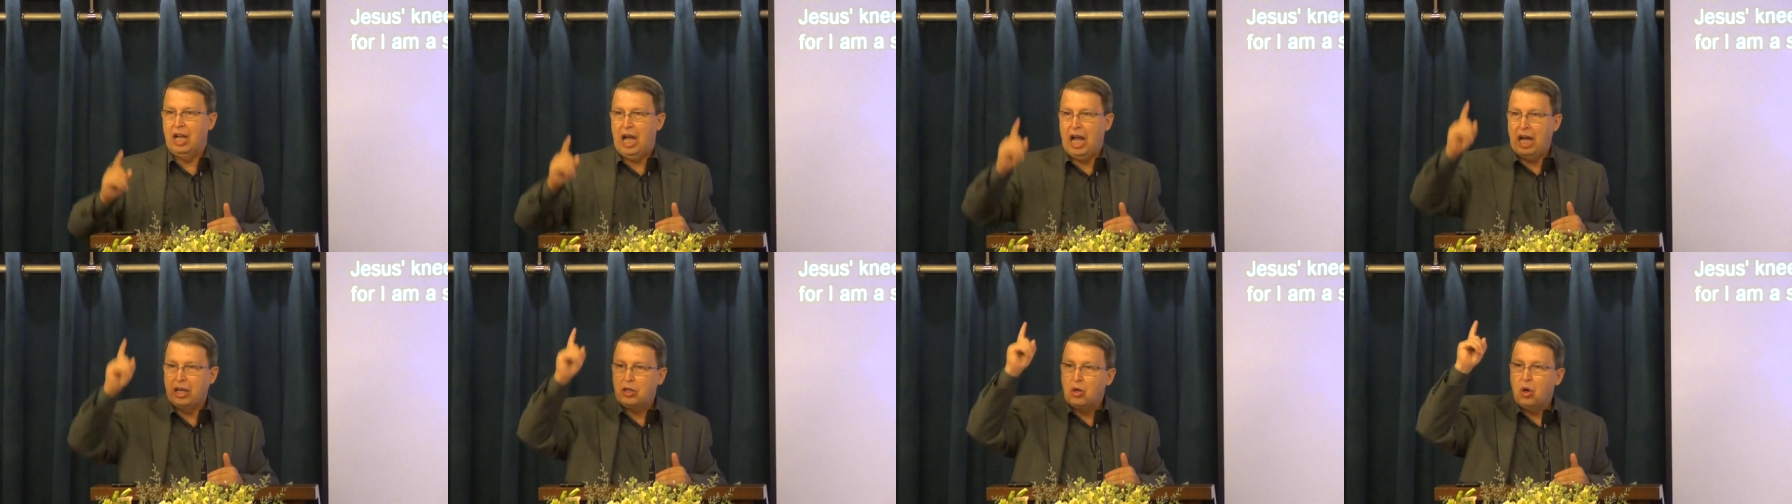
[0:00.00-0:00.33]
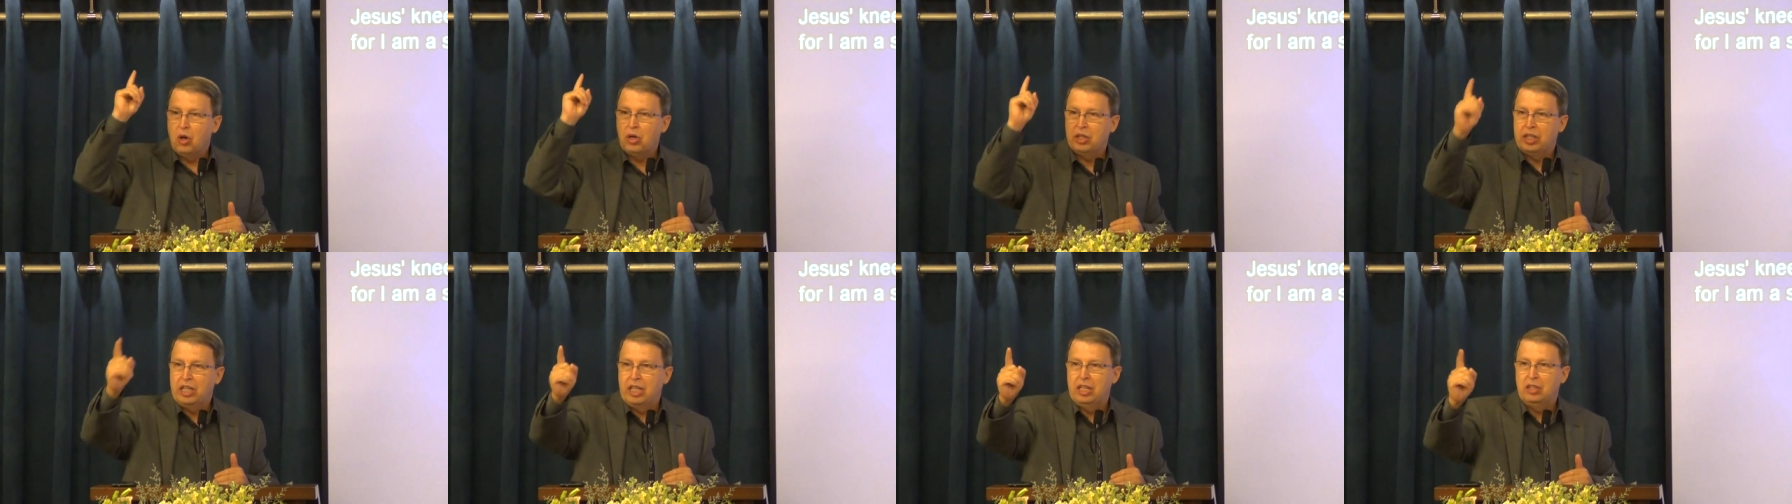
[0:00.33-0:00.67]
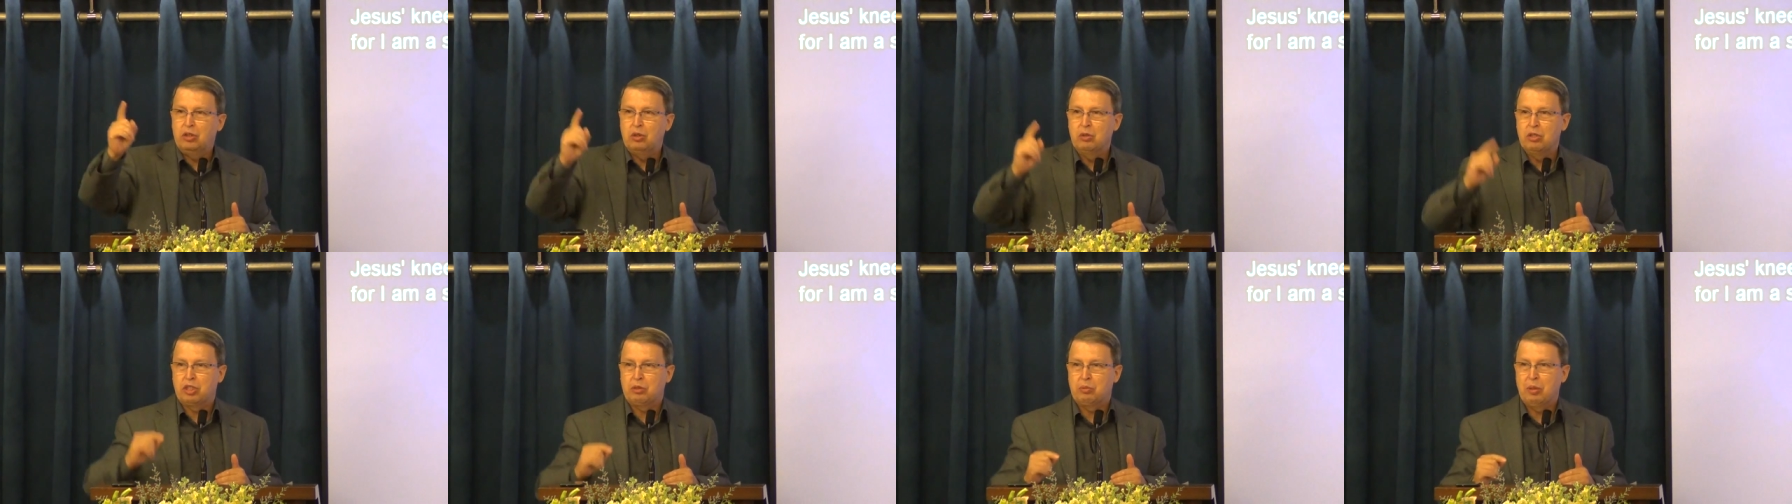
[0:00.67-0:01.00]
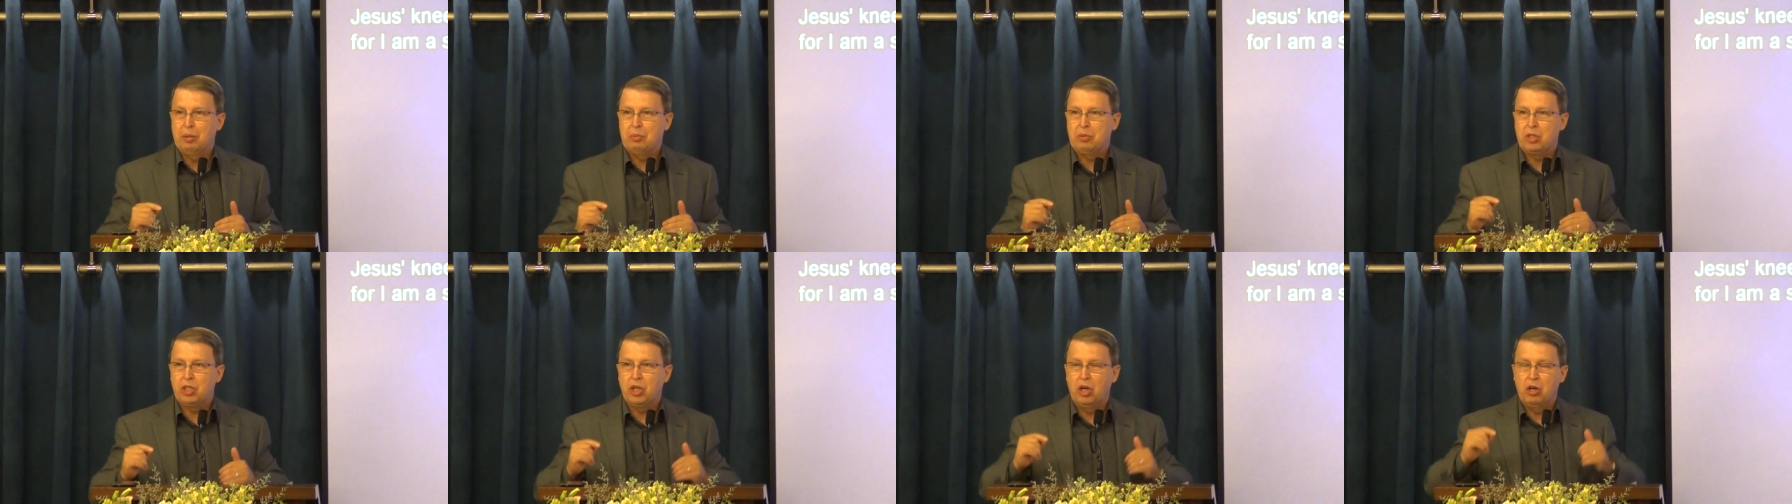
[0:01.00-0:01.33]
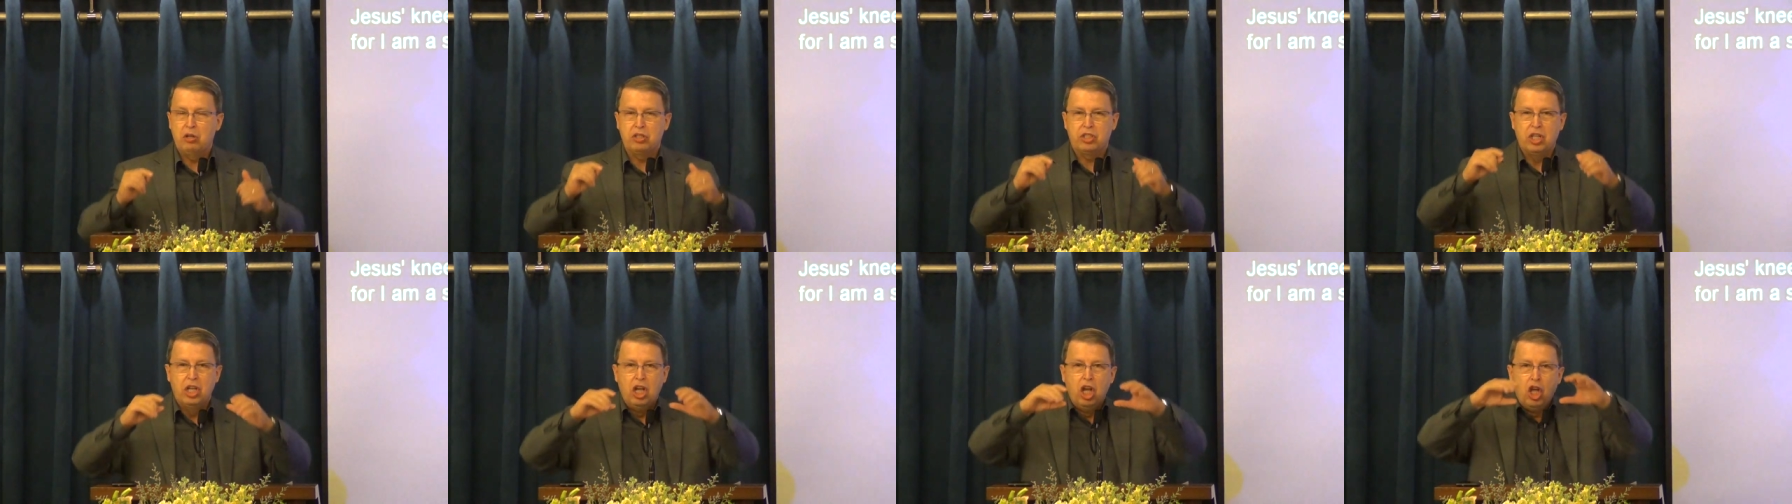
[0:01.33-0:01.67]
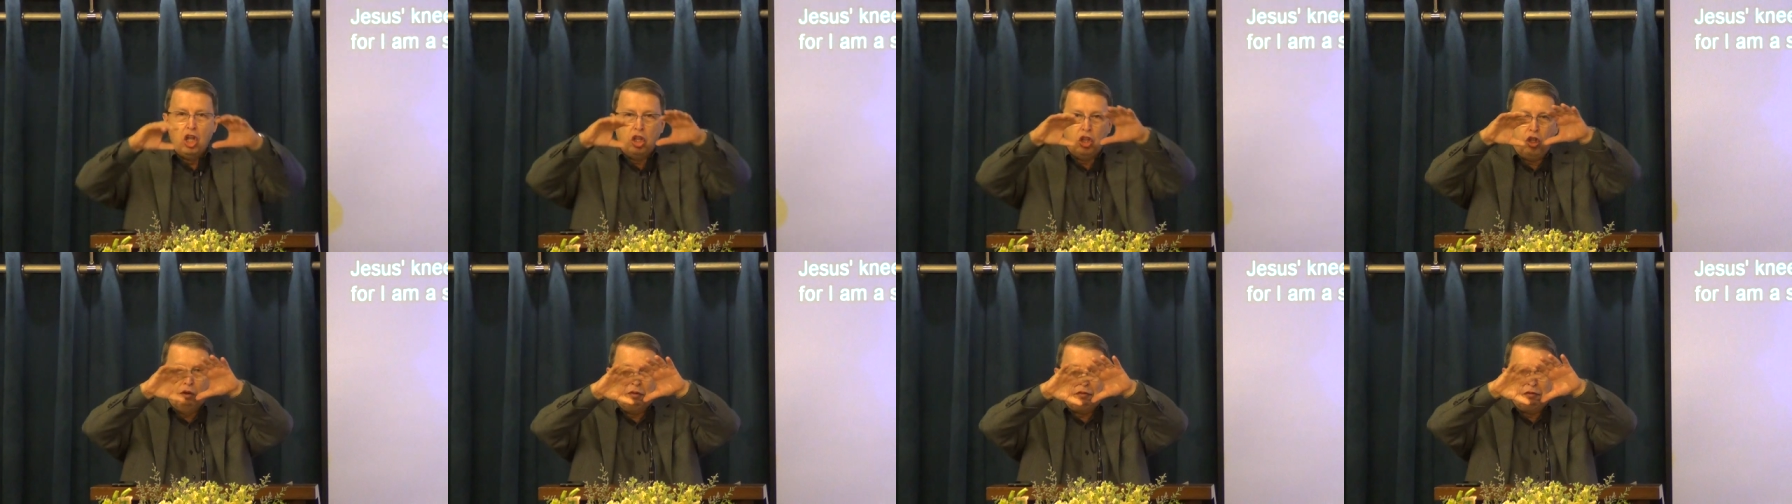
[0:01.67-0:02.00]
according to scriptures,
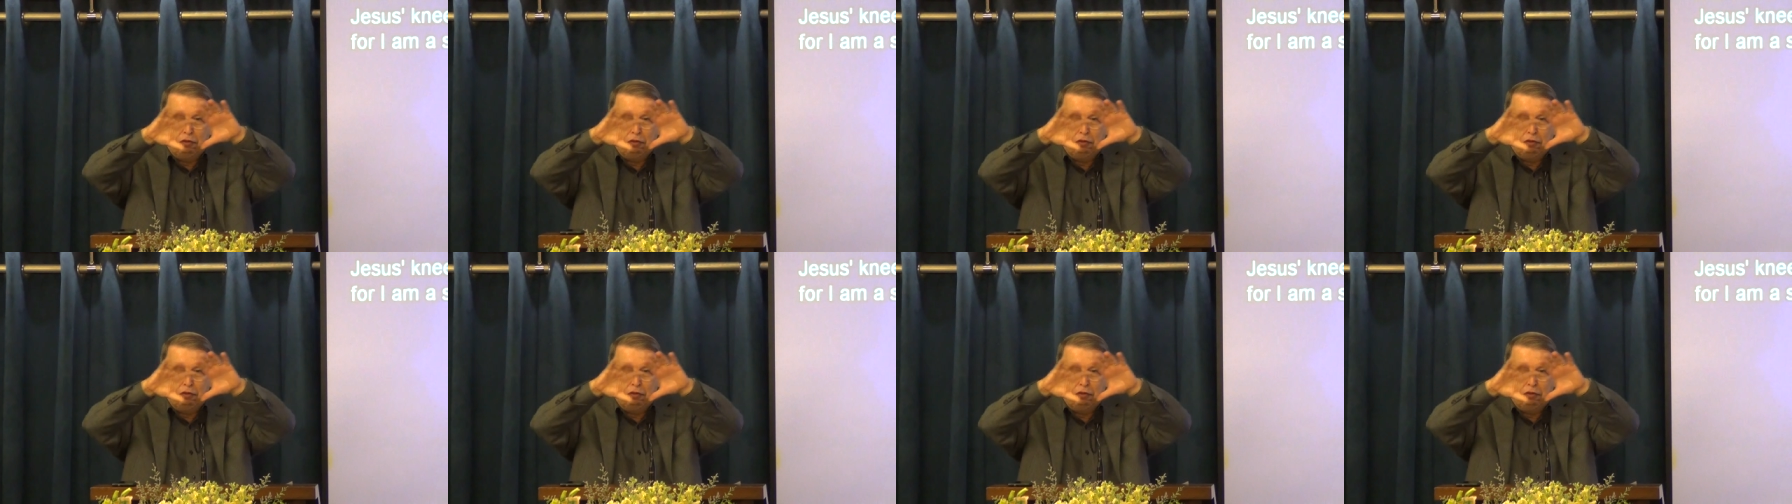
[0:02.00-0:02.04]
the